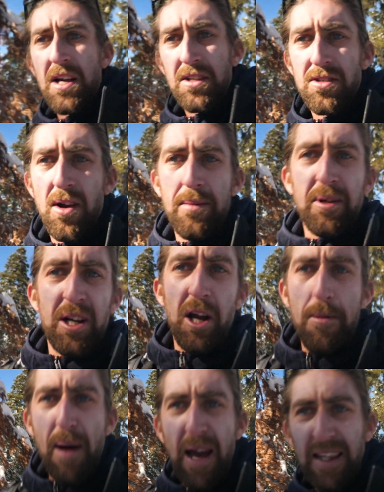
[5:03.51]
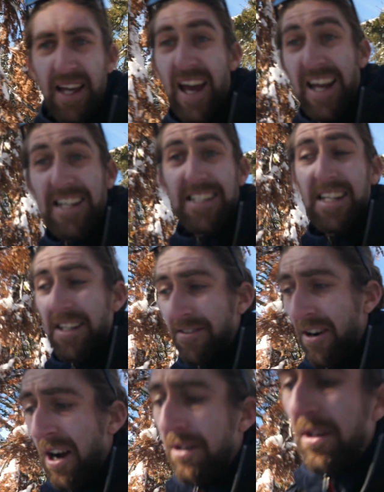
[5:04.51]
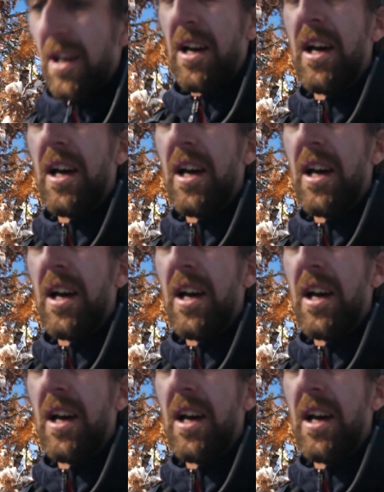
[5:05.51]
So I'm gonna go back the 18 route